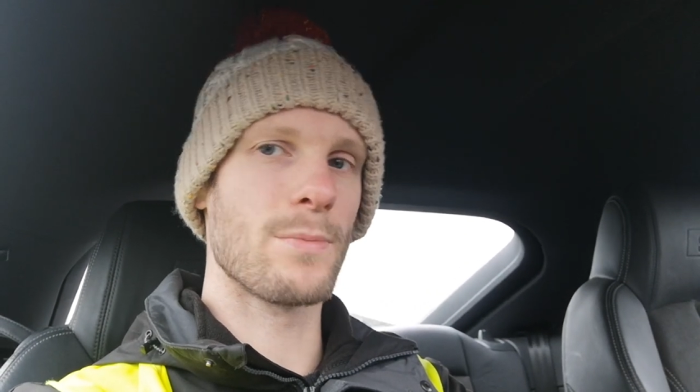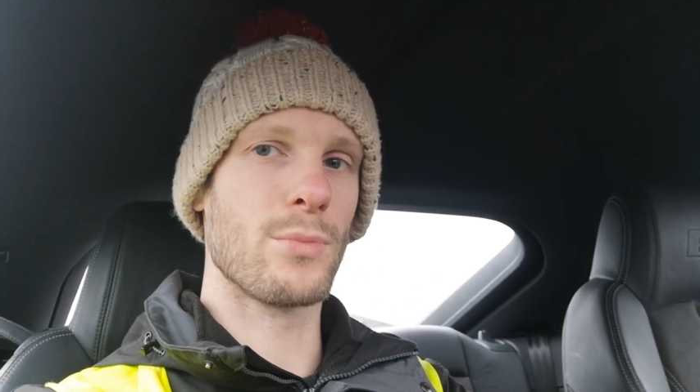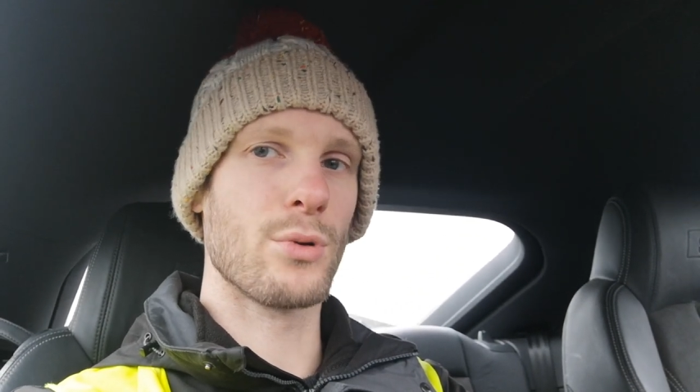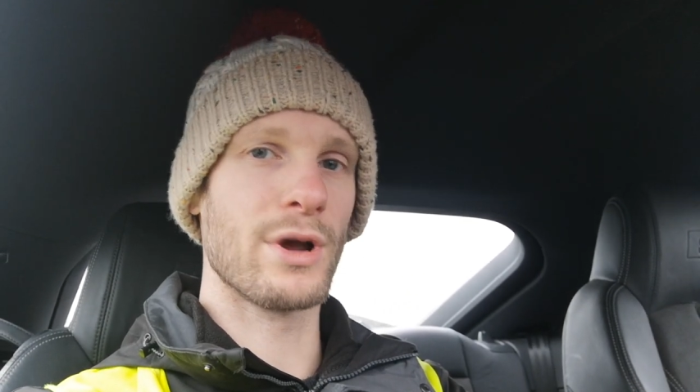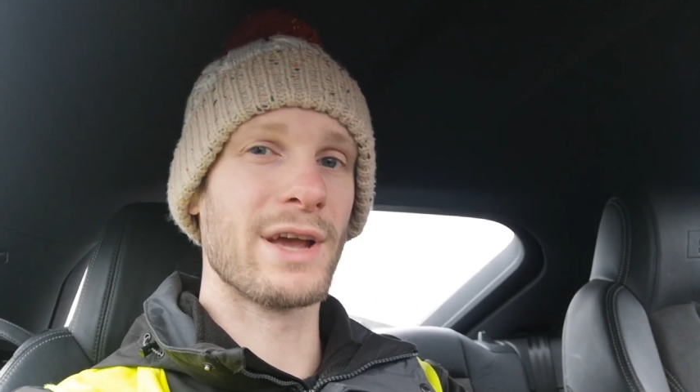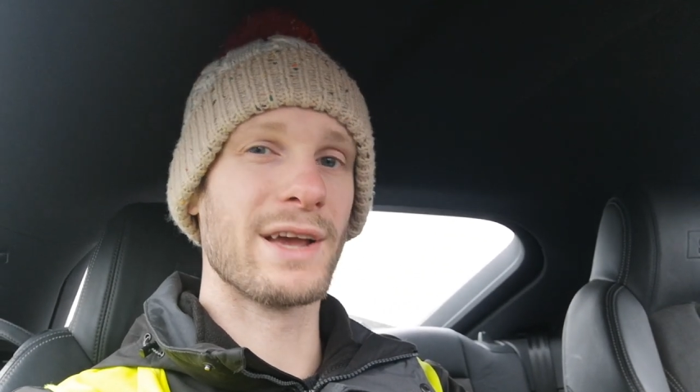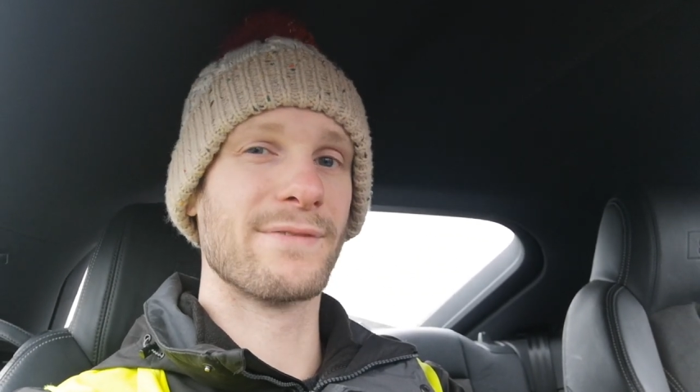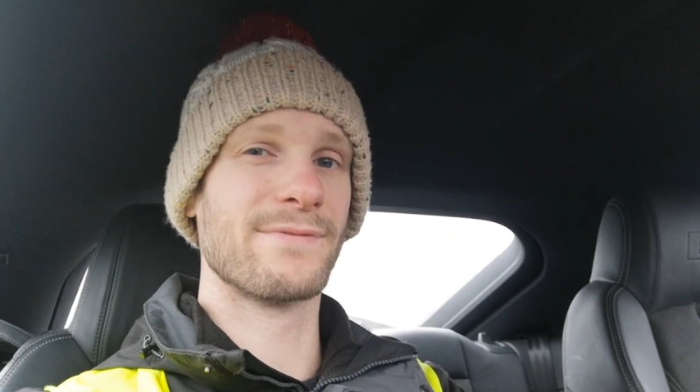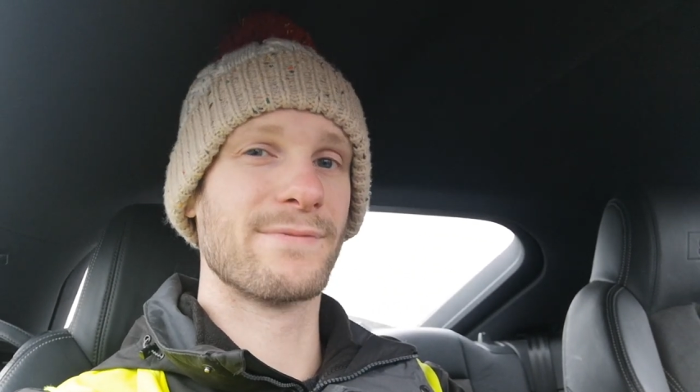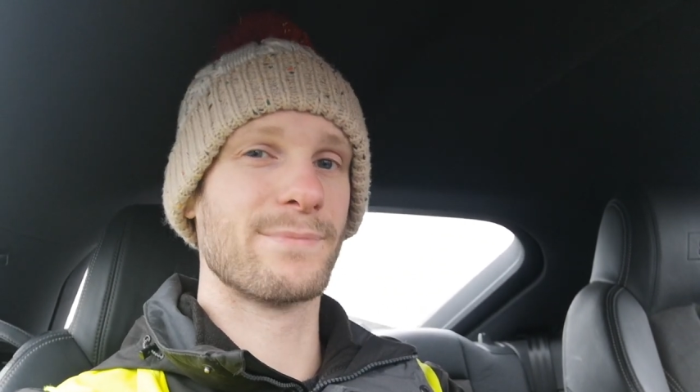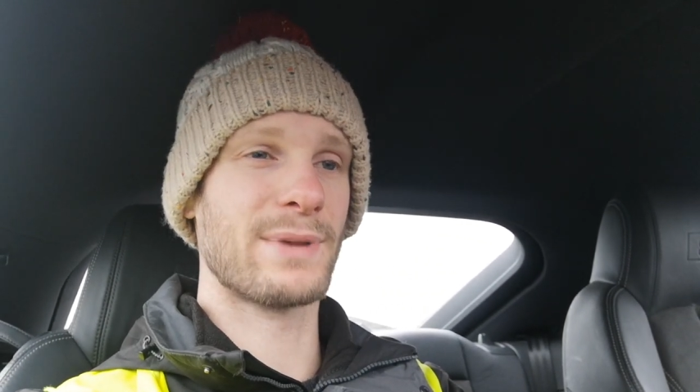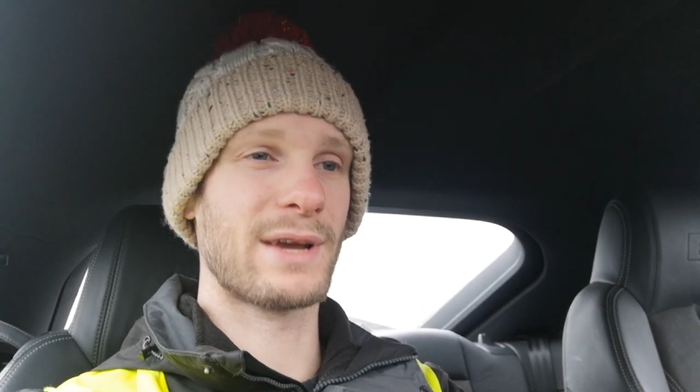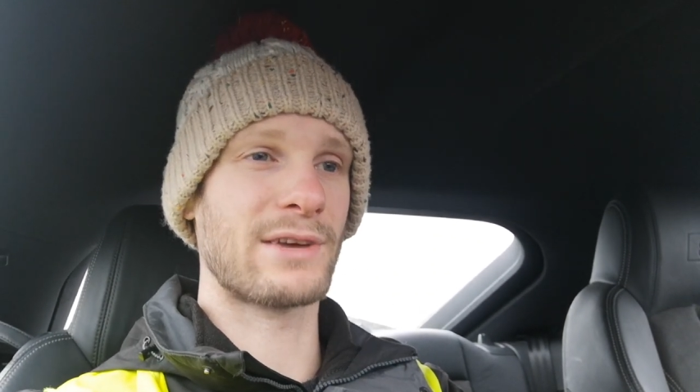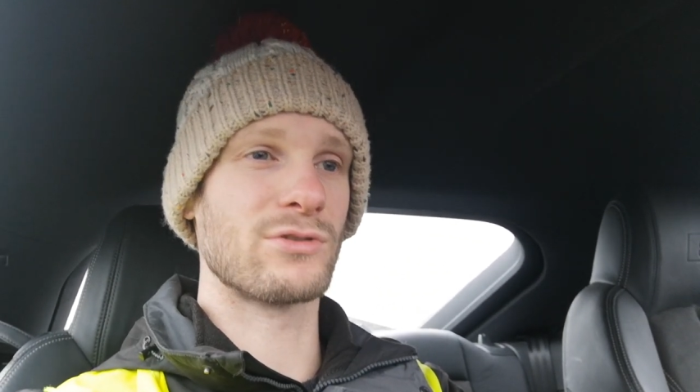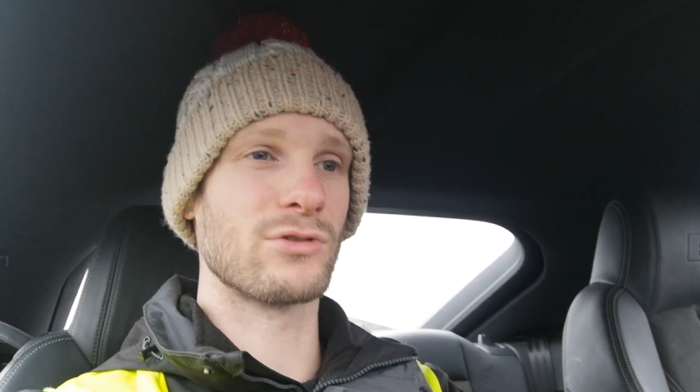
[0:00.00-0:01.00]
but it
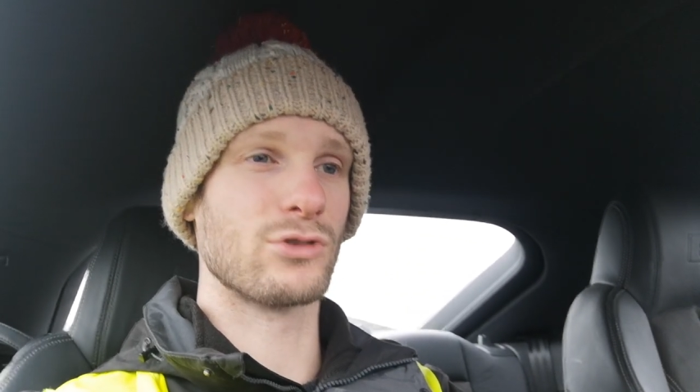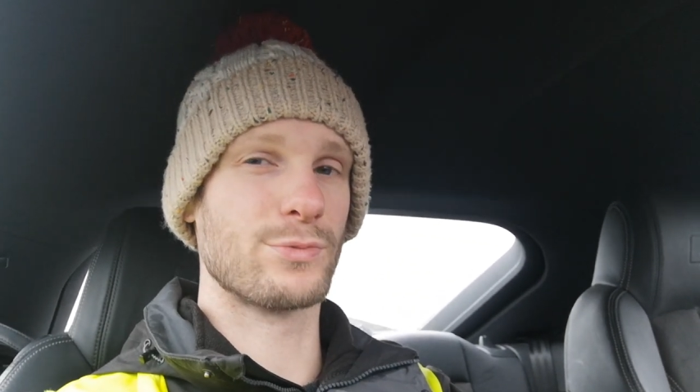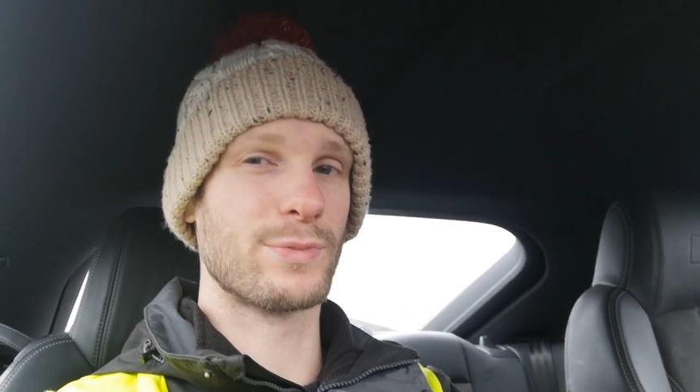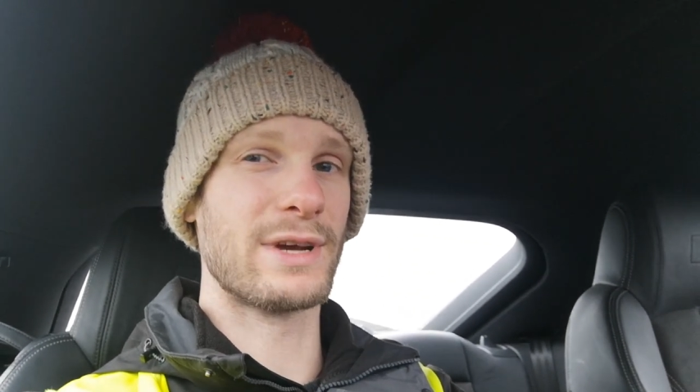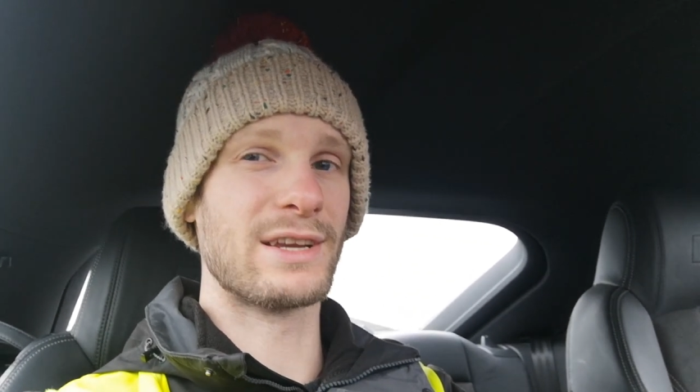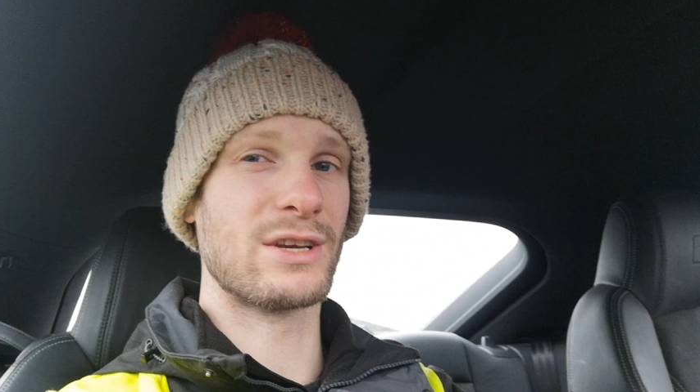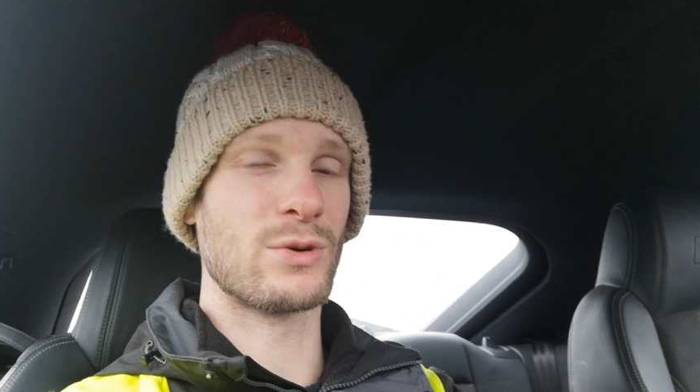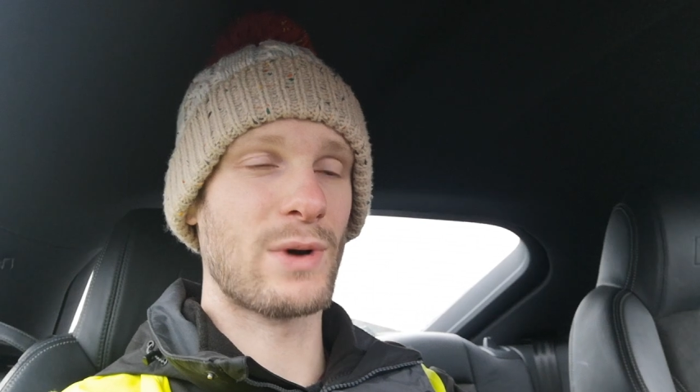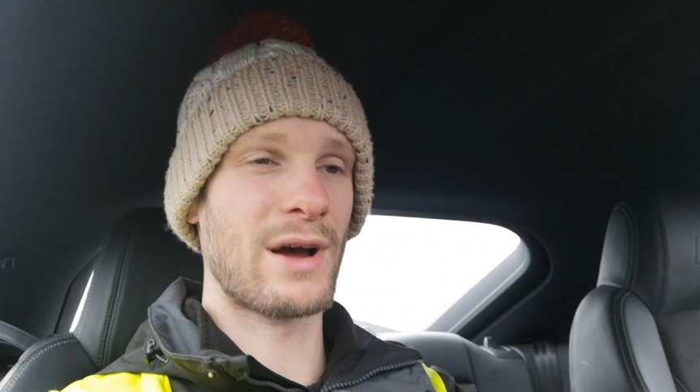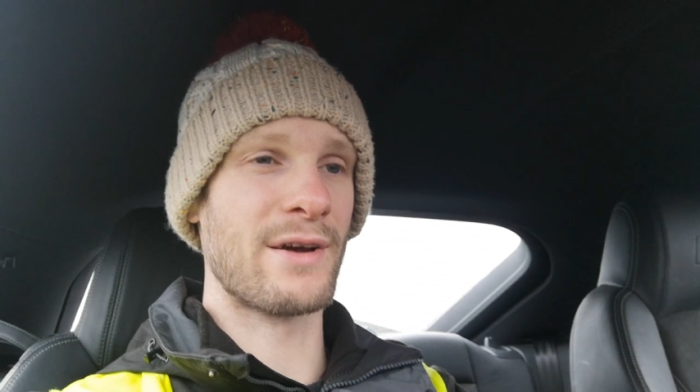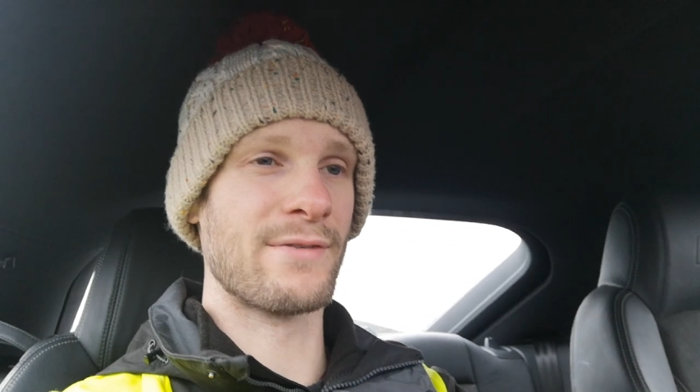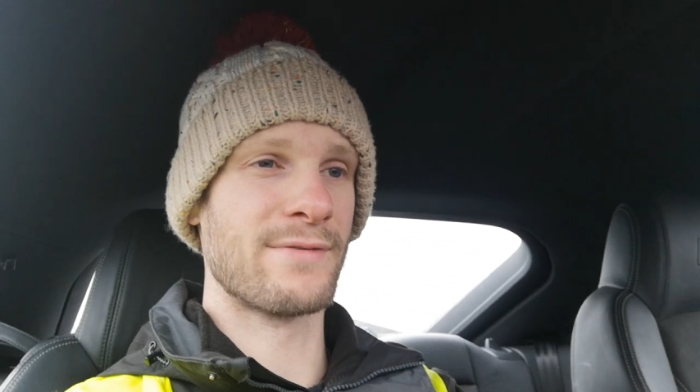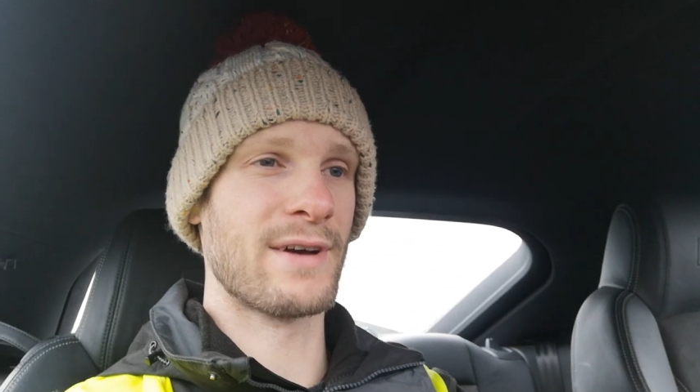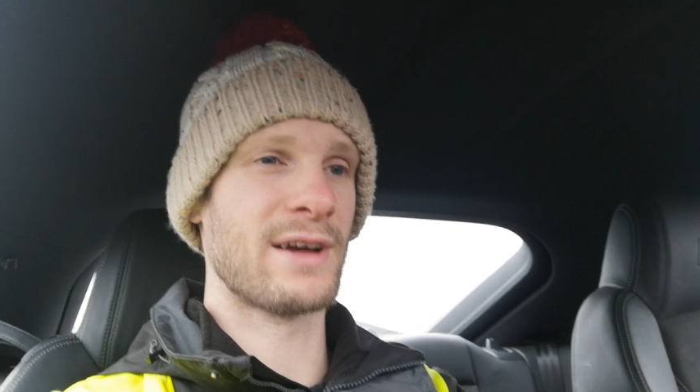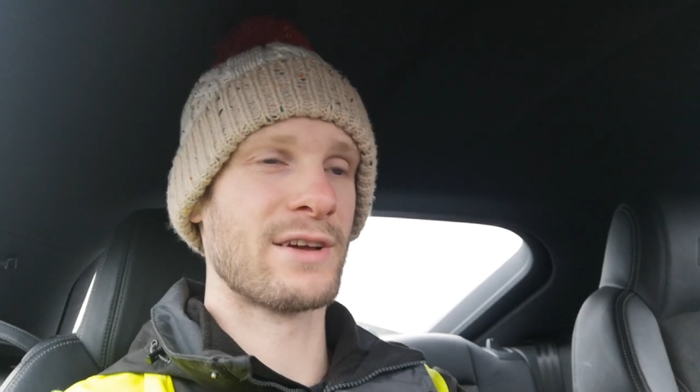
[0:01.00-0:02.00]
picks up speed
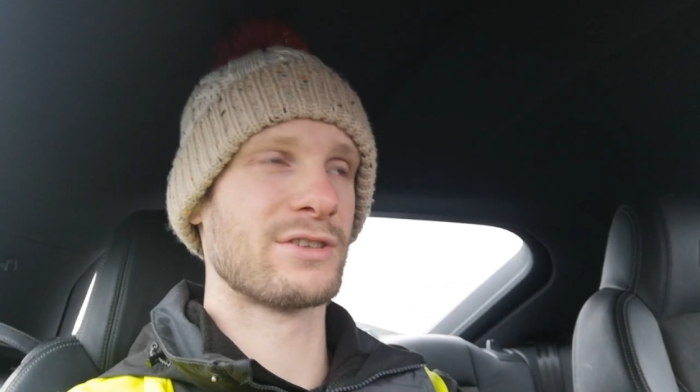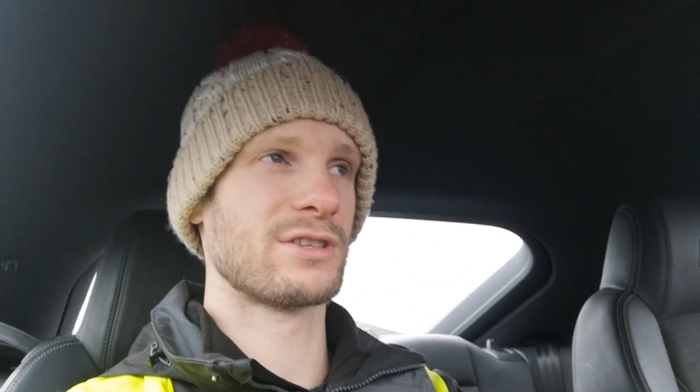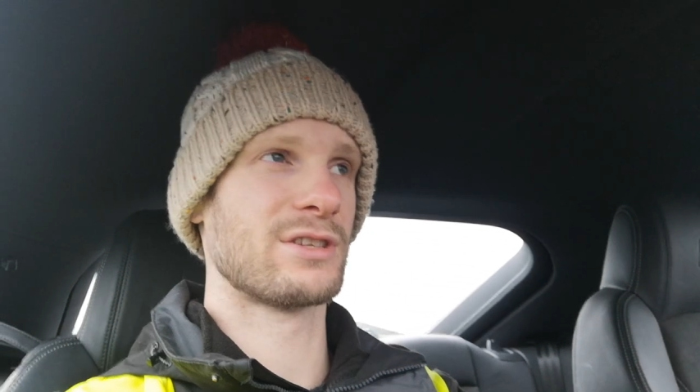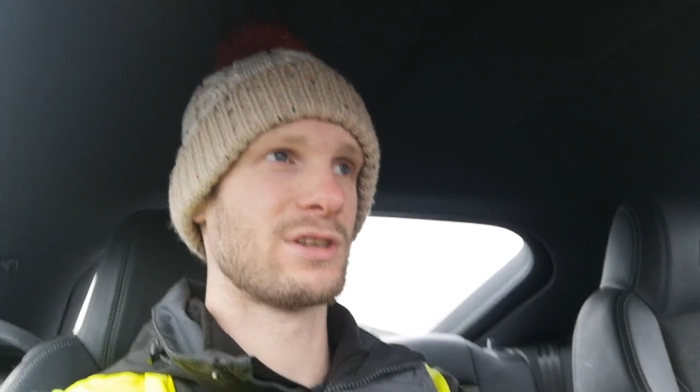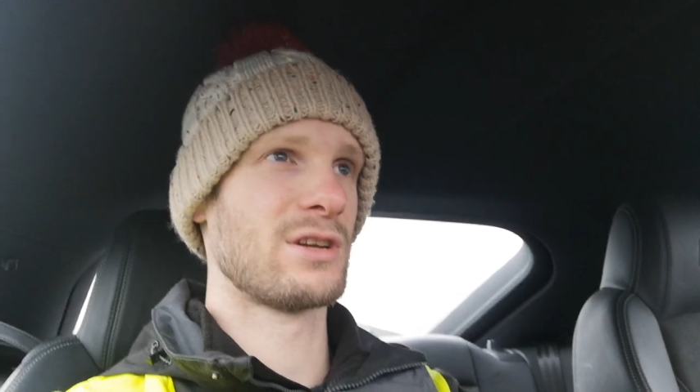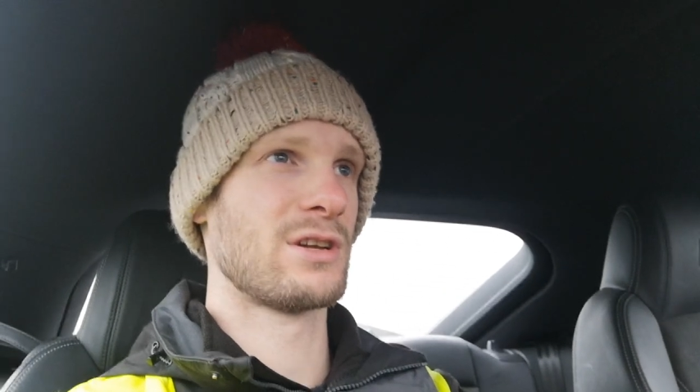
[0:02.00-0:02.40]
quite fast.